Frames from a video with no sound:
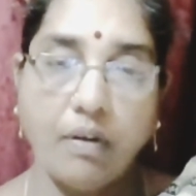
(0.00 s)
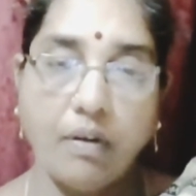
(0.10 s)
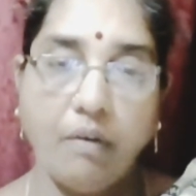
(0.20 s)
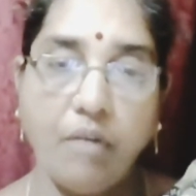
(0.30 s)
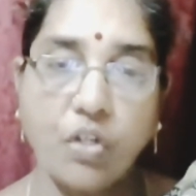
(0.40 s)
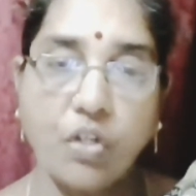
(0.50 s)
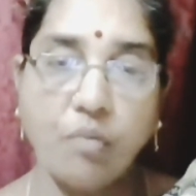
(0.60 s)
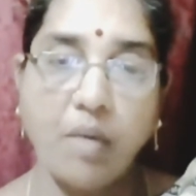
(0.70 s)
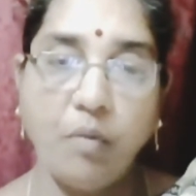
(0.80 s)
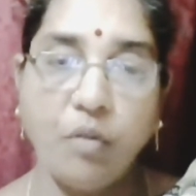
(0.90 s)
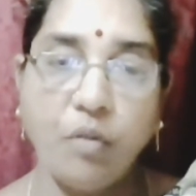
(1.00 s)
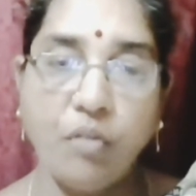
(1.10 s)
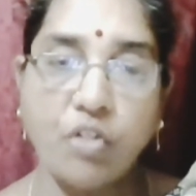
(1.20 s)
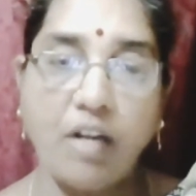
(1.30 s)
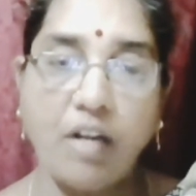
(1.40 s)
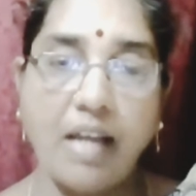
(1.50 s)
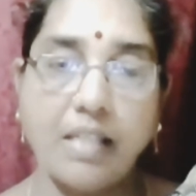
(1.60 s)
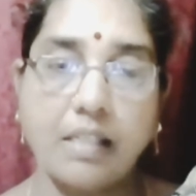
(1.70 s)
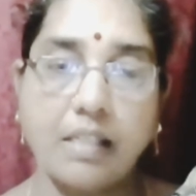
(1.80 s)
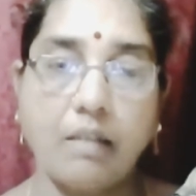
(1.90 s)
we should be able to
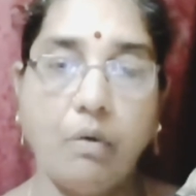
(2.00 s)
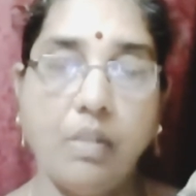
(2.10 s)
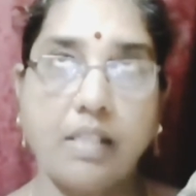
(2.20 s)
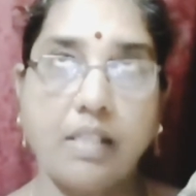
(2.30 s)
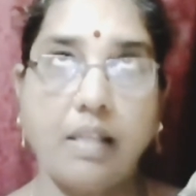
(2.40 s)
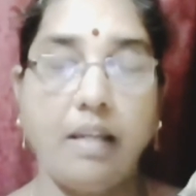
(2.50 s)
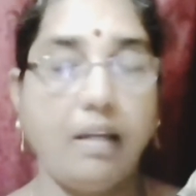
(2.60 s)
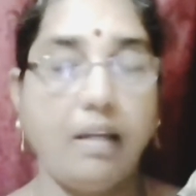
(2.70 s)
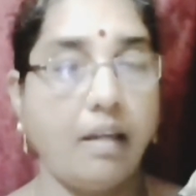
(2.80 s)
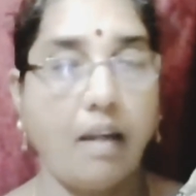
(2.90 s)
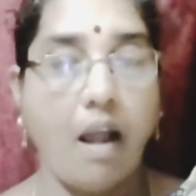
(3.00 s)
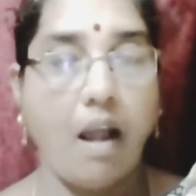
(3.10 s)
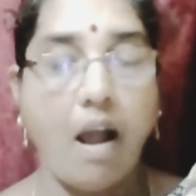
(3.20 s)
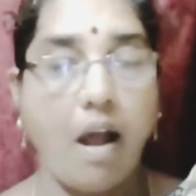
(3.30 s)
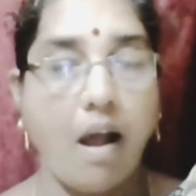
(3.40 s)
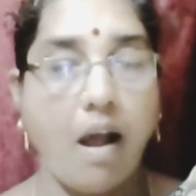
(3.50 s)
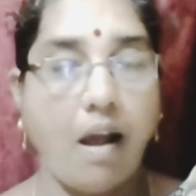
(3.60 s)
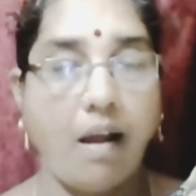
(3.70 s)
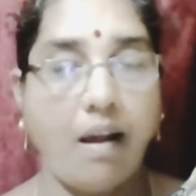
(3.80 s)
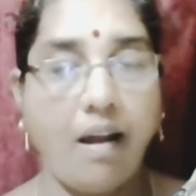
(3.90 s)
visualize the whole scene.
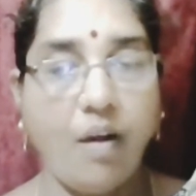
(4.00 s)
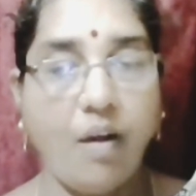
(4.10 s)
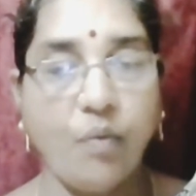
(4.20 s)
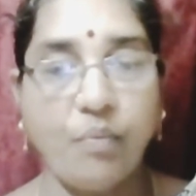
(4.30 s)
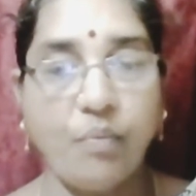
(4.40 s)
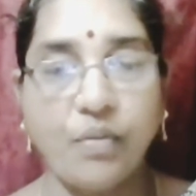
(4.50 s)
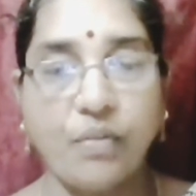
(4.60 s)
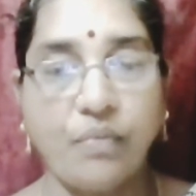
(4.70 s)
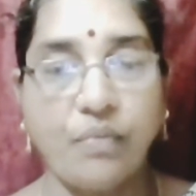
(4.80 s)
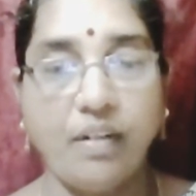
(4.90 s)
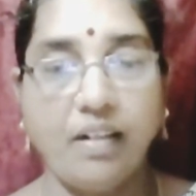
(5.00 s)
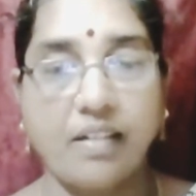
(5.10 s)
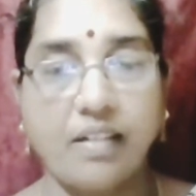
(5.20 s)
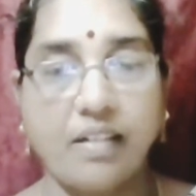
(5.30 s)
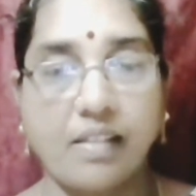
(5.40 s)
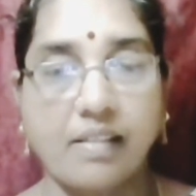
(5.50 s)
How beautiful it is.